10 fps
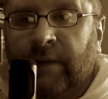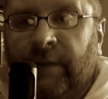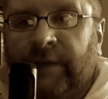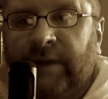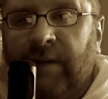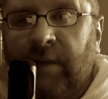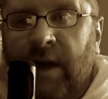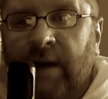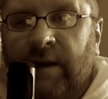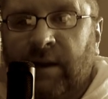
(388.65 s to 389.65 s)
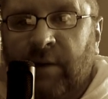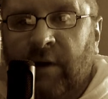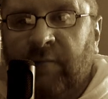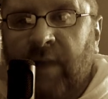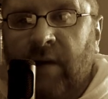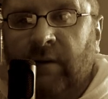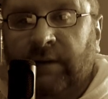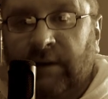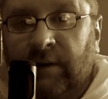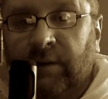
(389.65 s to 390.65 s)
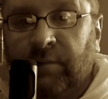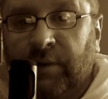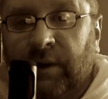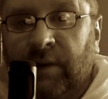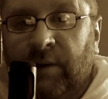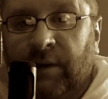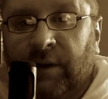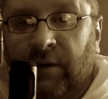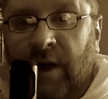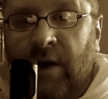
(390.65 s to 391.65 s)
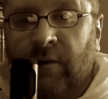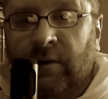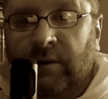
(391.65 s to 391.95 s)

this time knocking him off balance and nearly putting him on the ground.